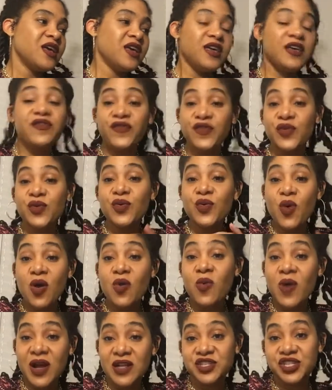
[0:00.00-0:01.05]
If you are
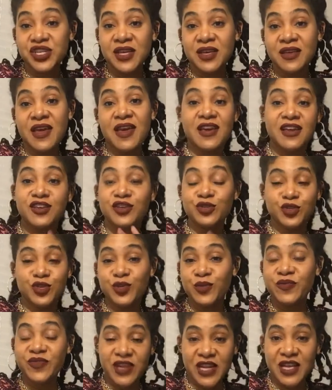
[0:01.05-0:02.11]
watching a
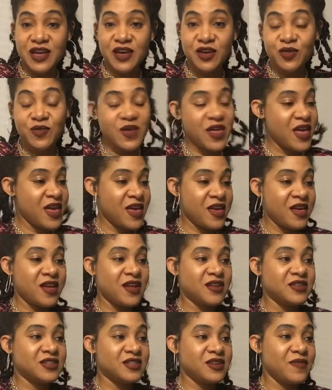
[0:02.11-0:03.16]
YouTube video
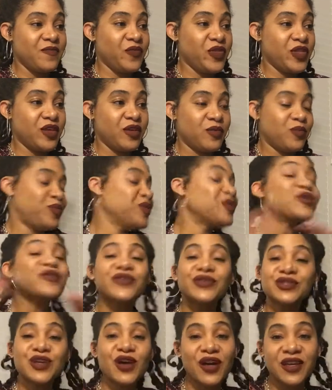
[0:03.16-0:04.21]
and the
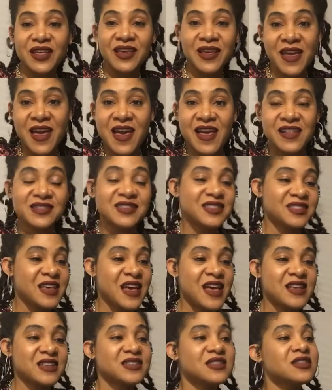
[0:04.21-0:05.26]
beautiful talking head
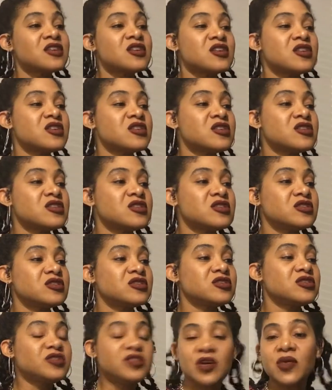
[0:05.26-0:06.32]
says
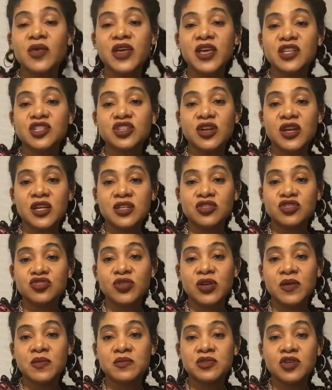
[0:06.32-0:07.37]
don't get your ends
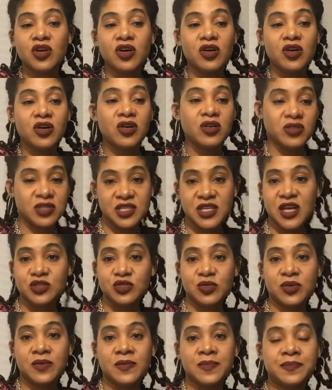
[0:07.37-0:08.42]
trimmed on a
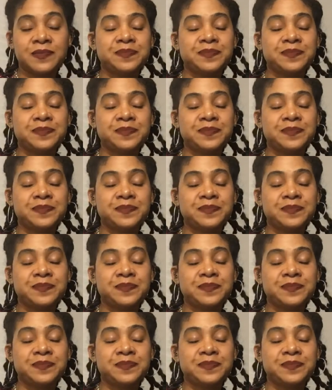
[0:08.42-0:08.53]
schedule,